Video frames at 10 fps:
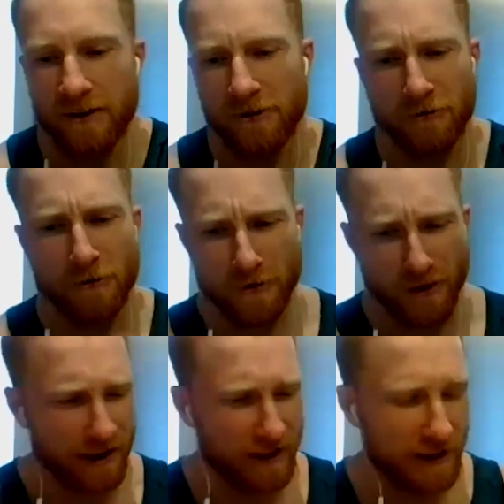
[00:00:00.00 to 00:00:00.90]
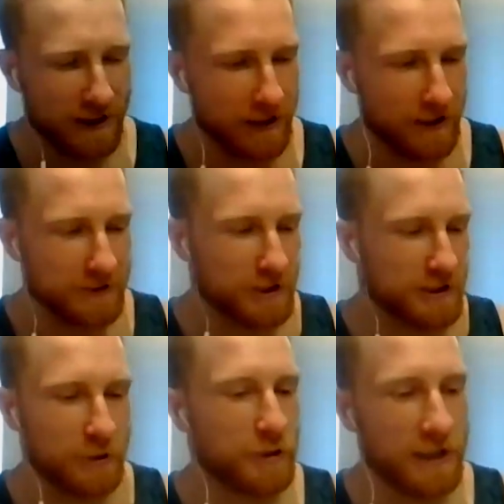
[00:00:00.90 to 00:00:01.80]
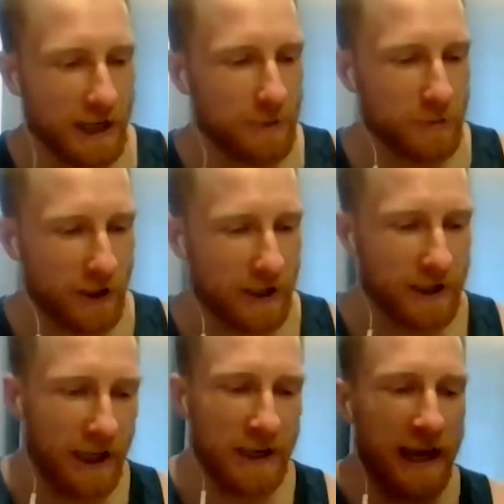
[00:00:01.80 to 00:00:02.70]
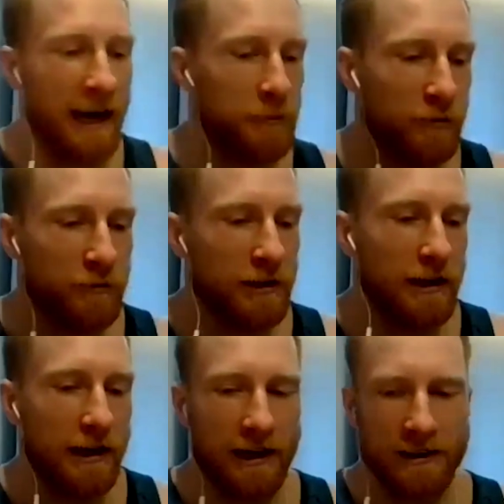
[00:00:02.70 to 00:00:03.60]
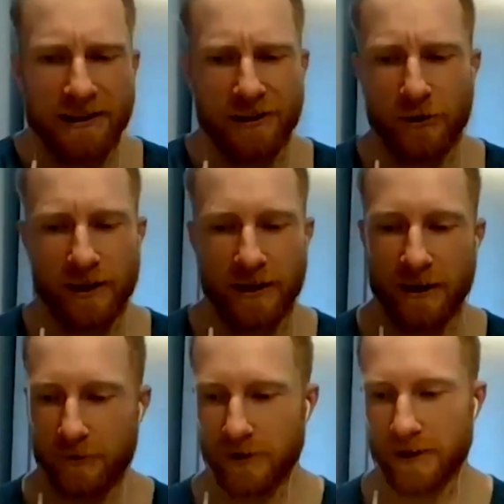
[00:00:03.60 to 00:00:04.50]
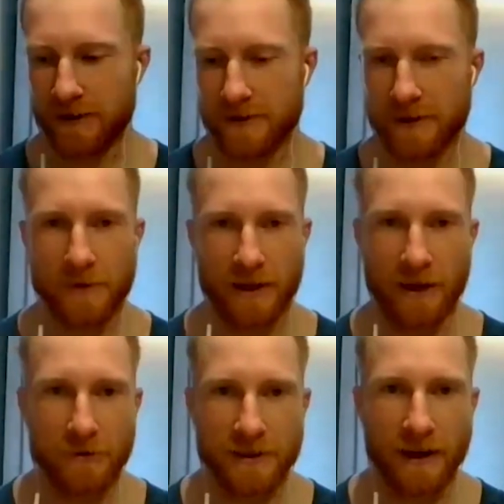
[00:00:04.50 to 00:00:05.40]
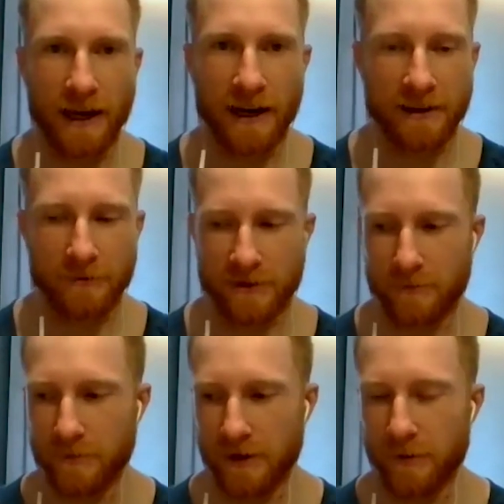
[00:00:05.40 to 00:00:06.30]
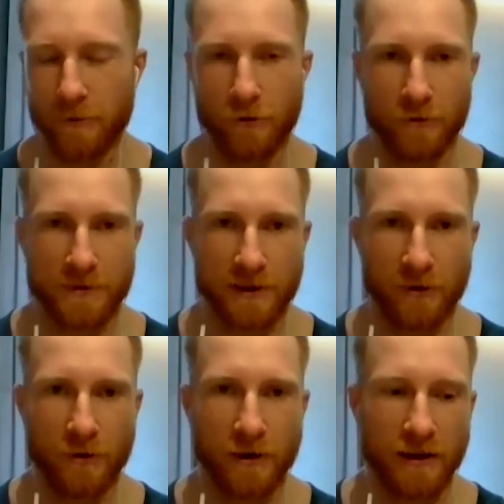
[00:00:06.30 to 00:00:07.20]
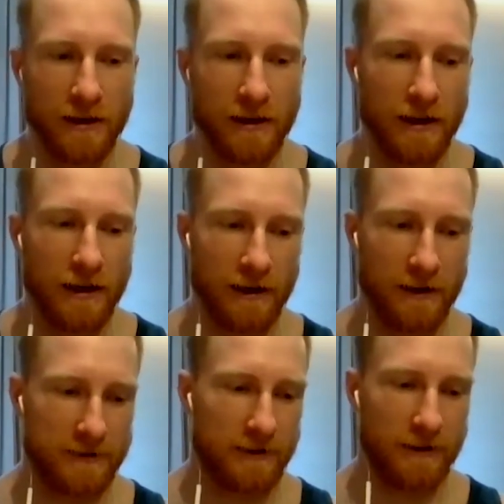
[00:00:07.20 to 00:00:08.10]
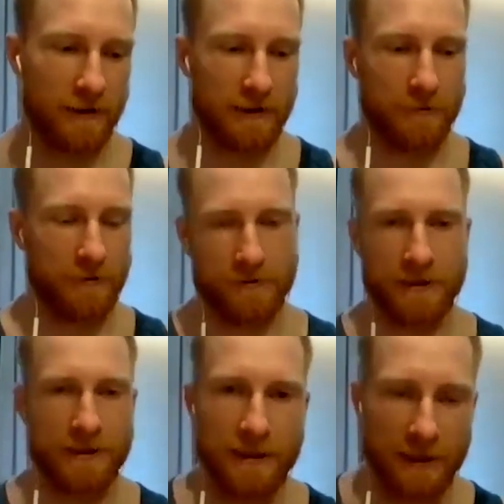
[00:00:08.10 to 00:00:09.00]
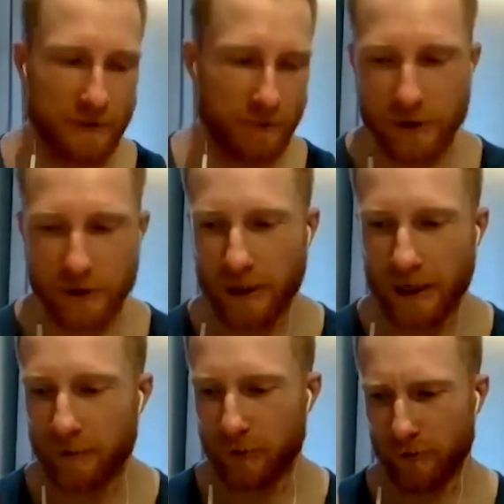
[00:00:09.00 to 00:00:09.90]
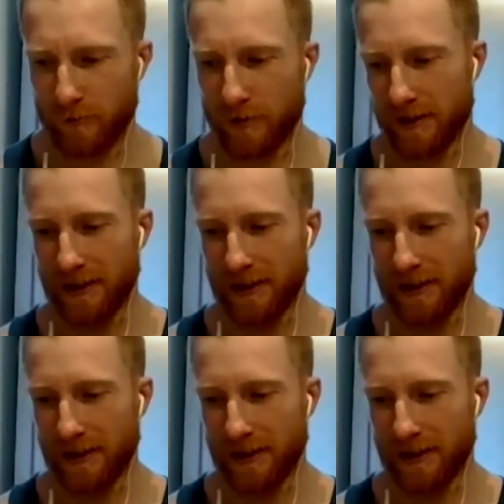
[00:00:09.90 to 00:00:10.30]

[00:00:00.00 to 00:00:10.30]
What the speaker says: And I remember like just looking up like an apple and then looking up like something else I ate that was a bit more obscure, and it's like, okay, well, it's easy to just punch in an apple, but